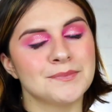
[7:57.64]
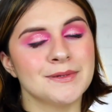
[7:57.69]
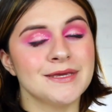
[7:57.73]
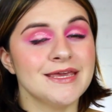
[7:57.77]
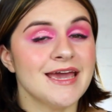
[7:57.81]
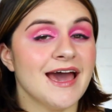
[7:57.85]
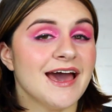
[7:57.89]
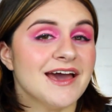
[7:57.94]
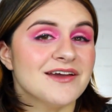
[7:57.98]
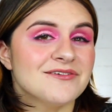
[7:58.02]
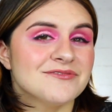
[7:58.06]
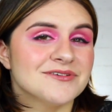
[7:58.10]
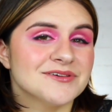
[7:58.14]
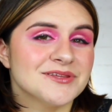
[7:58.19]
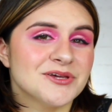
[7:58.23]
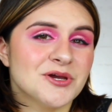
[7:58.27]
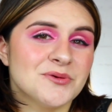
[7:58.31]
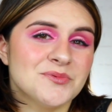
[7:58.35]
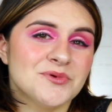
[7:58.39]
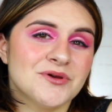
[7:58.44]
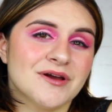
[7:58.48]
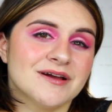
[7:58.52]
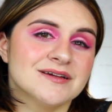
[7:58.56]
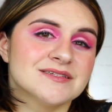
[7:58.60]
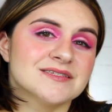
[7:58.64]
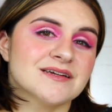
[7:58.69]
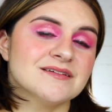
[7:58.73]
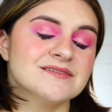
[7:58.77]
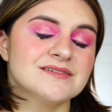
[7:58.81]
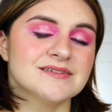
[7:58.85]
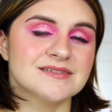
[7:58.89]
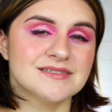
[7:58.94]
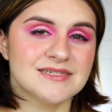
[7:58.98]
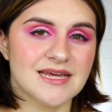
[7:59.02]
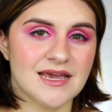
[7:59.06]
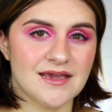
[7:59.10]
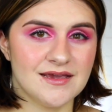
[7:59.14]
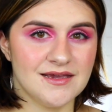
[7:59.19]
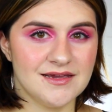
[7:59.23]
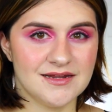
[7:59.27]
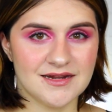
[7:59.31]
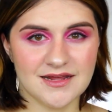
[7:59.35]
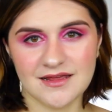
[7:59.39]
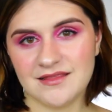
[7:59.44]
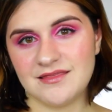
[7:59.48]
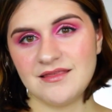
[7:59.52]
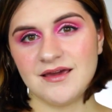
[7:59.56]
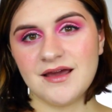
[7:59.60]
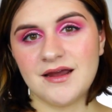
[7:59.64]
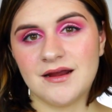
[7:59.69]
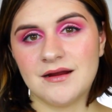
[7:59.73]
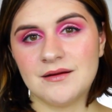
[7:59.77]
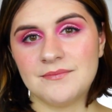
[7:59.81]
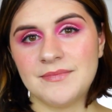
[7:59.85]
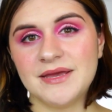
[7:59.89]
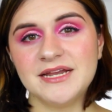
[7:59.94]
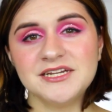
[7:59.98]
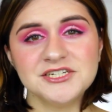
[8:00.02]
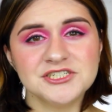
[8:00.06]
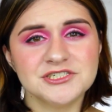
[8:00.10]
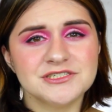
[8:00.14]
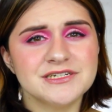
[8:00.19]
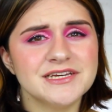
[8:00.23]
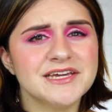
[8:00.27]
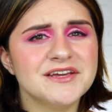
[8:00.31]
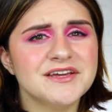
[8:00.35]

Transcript: but yeah, I really hope you guys are just hanging in there. Make sure